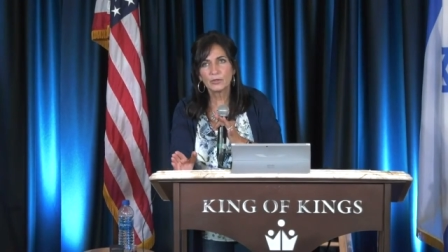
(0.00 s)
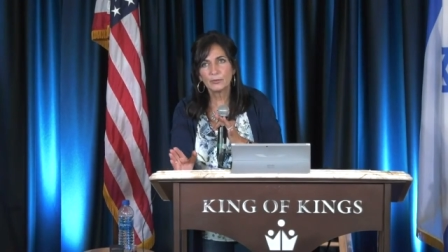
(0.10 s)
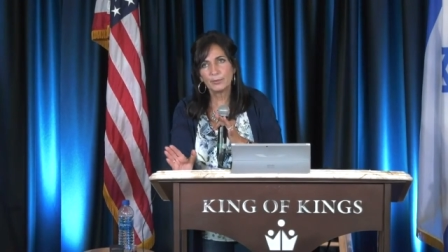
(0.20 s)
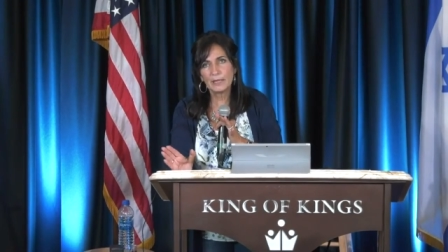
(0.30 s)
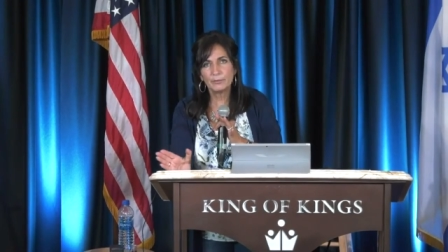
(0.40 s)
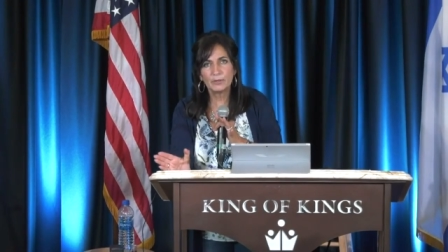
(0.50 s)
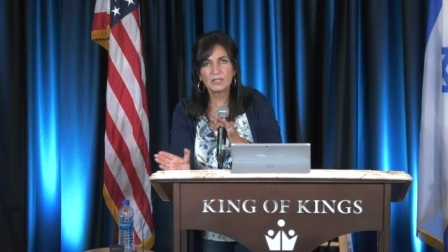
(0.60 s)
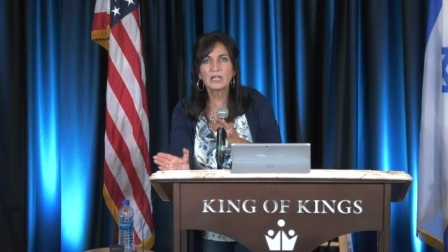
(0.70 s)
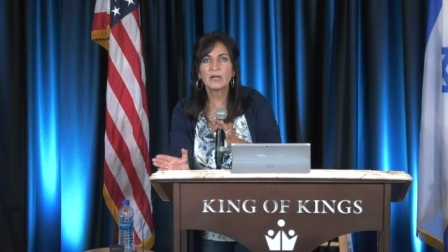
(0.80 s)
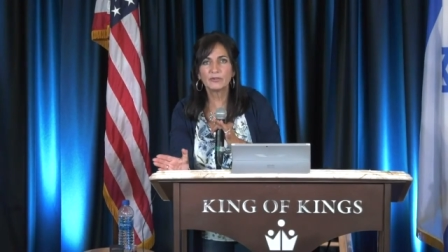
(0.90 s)
certain
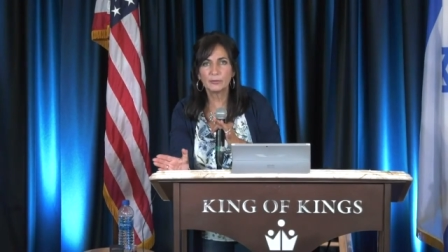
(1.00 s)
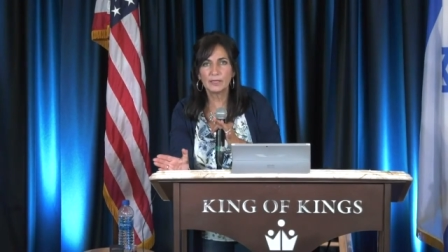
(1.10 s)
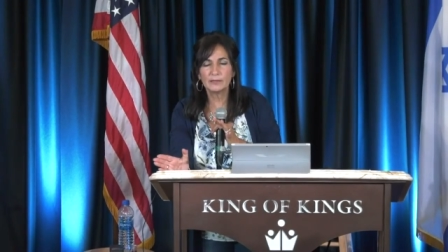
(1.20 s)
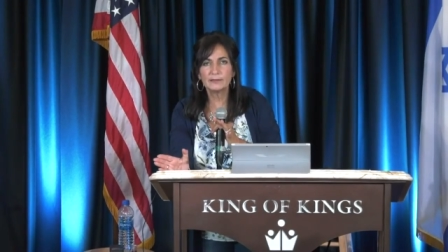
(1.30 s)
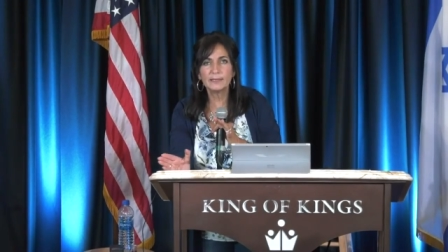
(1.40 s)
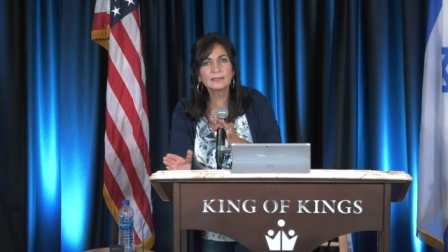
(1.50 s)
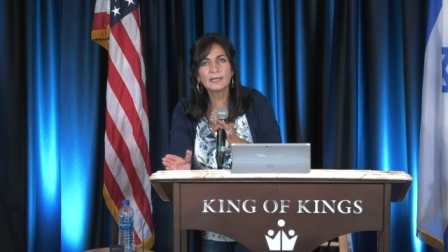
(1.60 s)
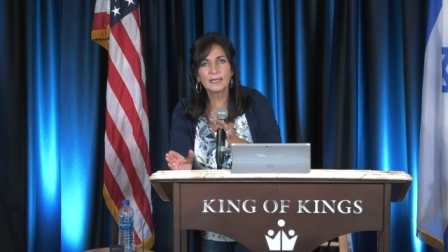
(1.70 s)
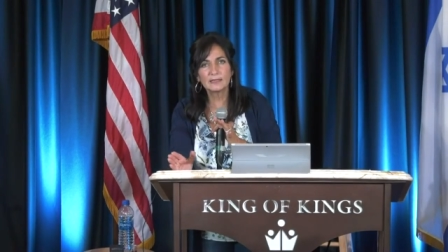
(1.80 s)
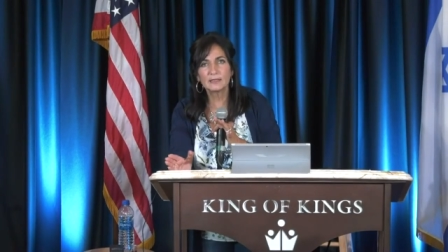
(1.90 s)
people in government
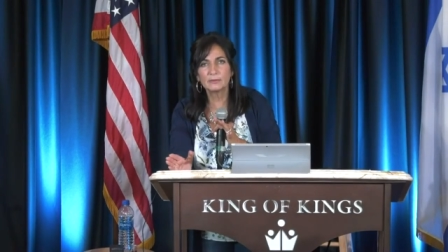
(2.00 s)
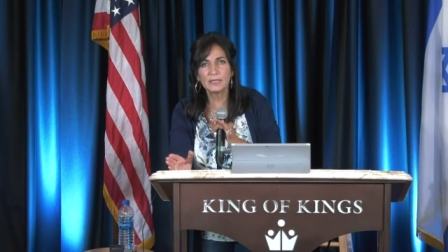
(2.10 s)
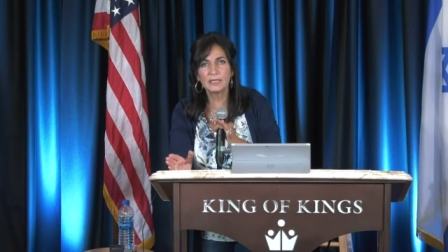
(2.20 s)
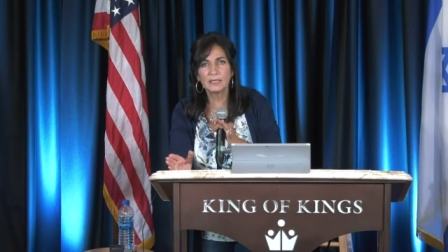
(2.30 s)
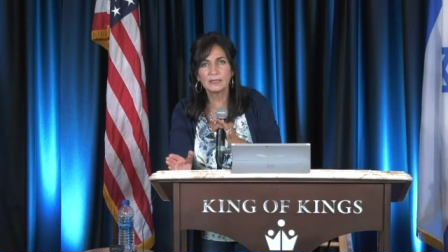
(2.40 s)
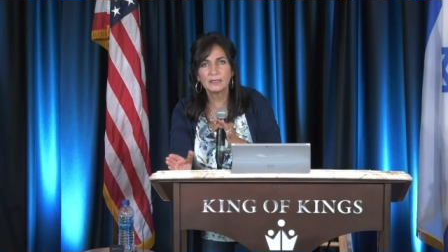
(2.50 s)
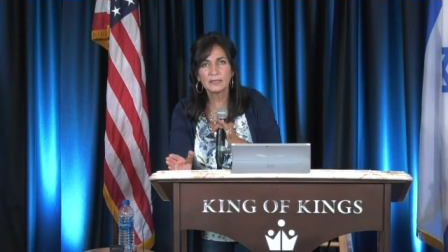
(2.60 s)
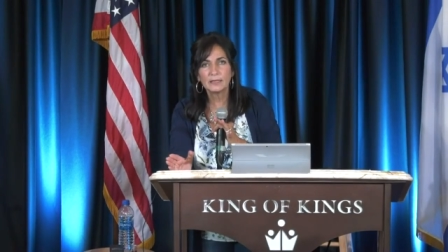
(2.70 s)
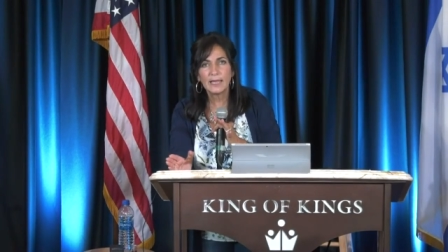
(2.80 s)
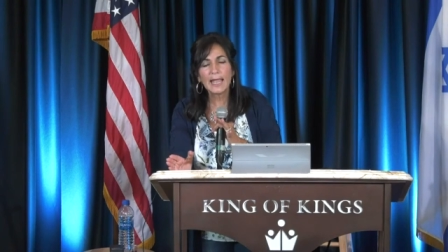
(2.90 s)
dictate to
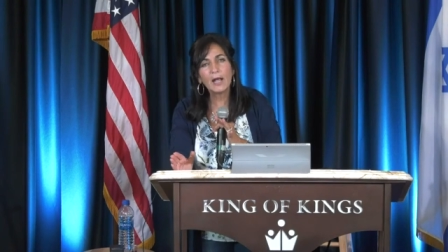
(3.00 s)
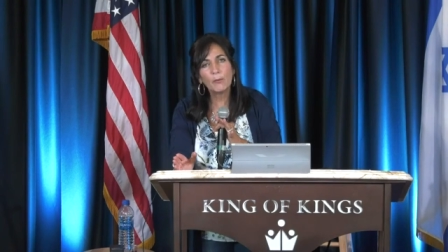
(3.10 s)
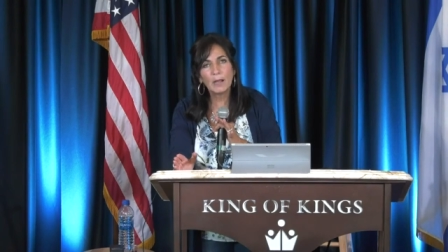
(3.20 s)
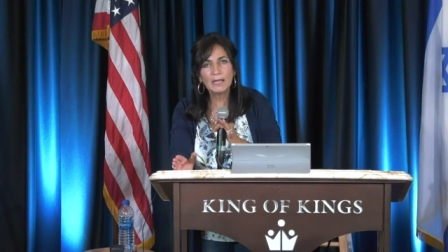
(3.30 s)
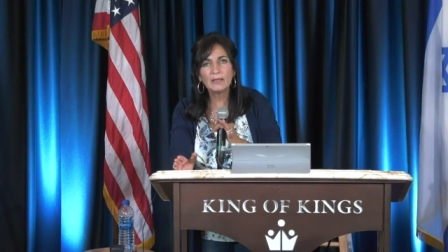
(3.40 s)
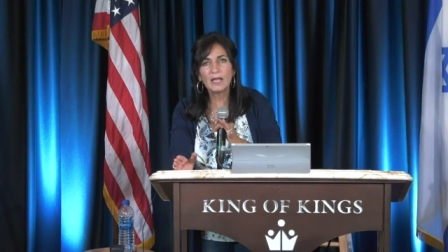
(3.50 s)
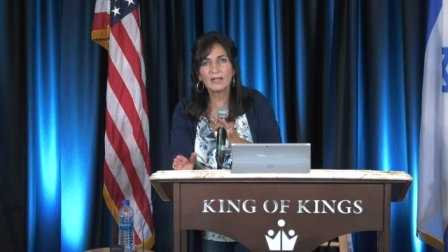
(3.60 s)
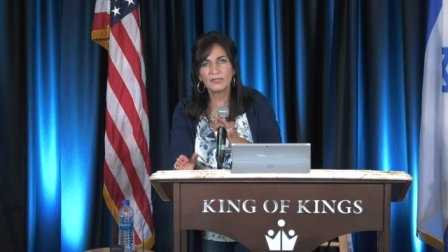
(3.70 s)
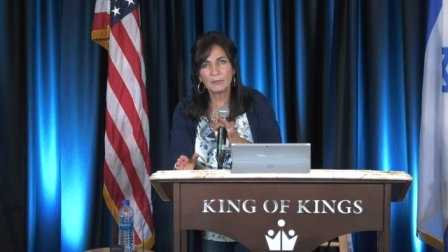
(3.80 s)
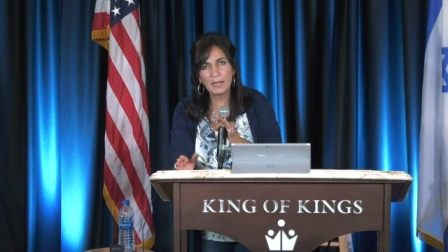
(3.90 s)
me how my
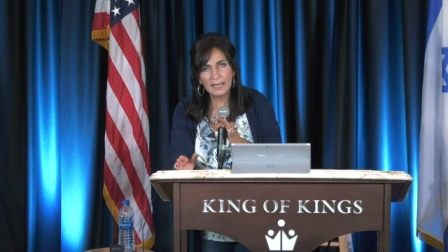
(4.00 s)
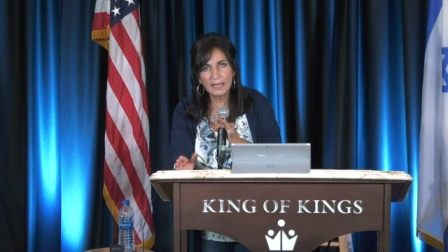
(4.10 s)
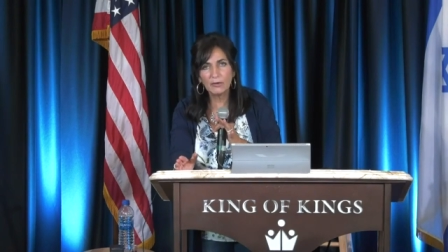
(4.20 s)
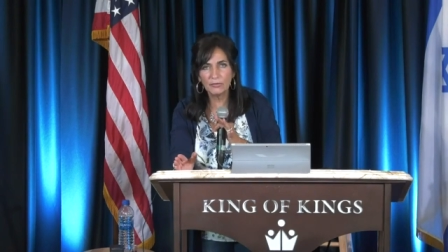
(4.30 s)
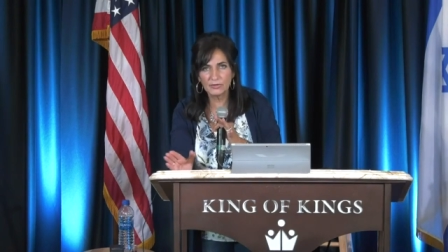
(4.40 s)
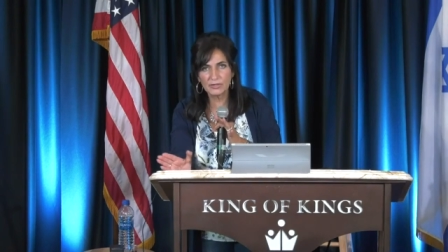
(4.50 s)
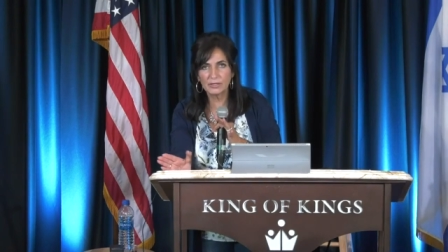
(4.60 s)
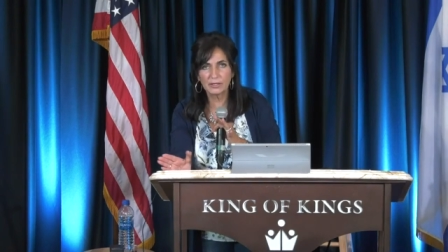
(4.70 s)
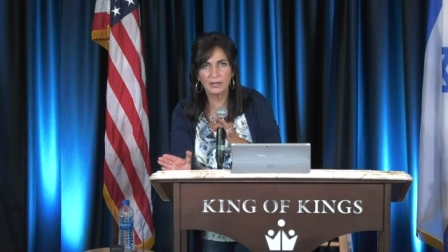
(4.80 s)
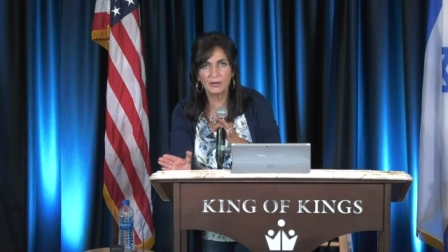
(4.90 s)
life and my health
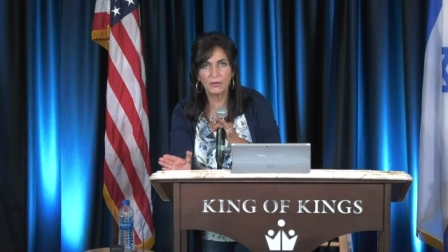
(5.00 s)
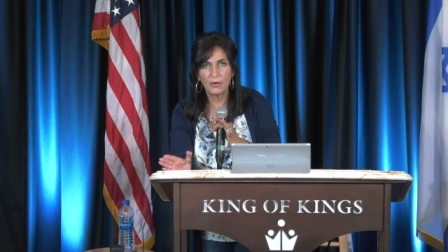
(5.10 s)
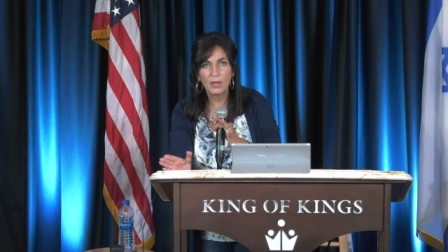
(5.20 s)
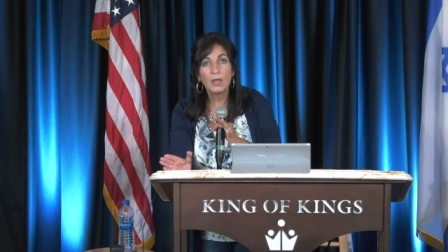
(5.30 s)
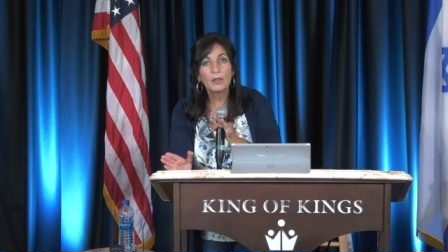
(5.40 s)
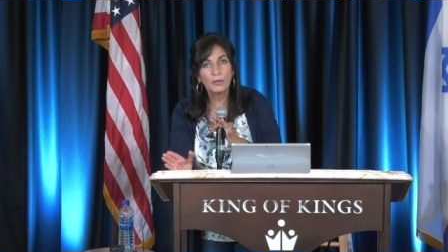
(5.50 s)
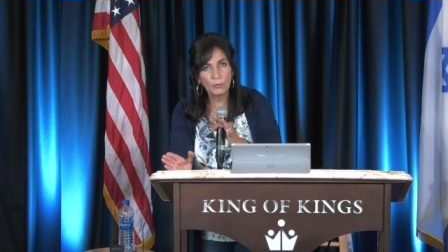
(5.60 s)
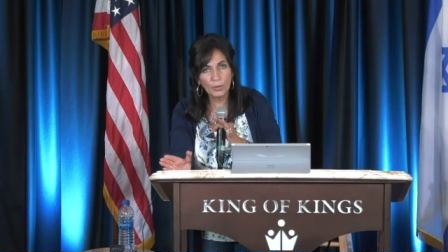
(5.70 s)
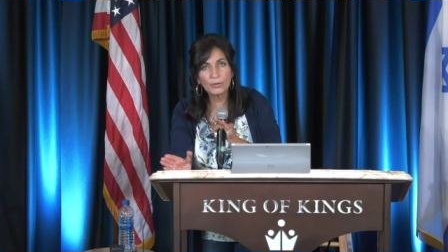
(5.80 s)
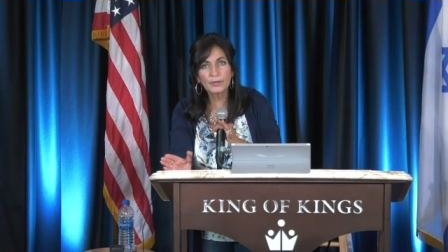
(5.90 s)
is going to go.
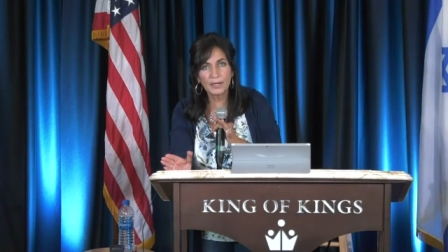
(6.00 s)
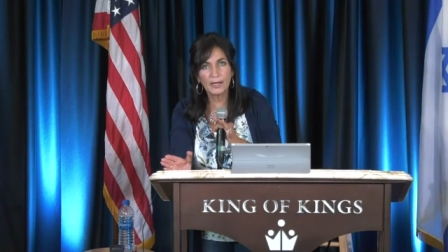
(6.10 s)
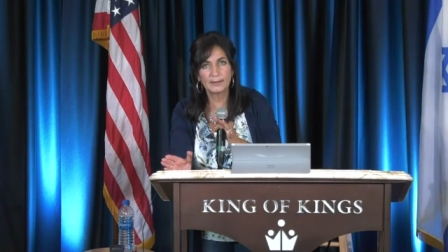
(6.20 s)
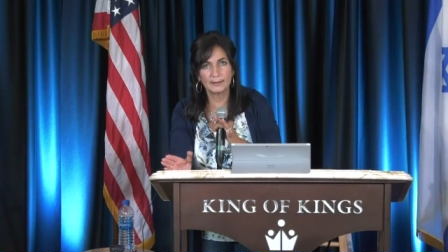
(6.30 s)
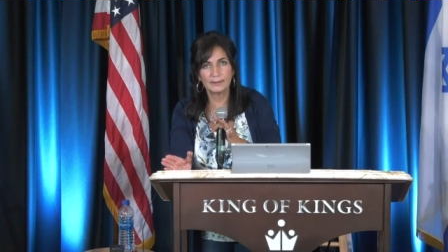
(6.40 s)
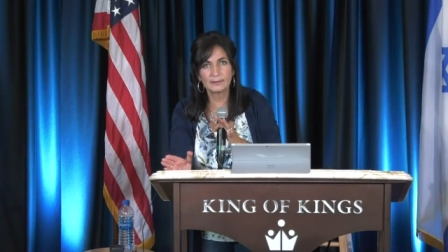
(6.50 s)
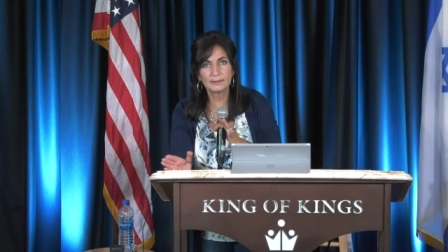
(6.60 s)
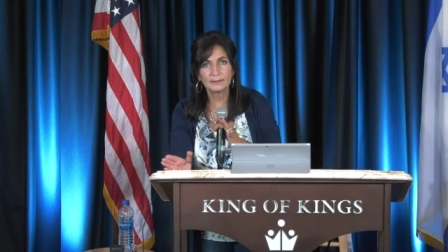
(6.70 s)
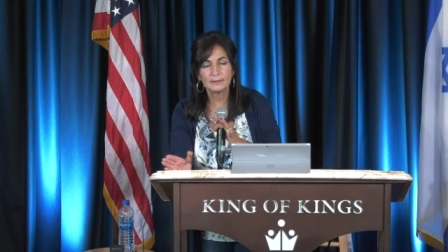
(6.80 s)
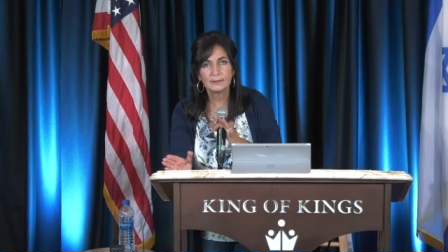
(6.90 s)
The Word of God
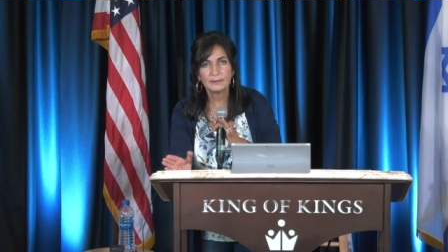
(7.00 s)
is.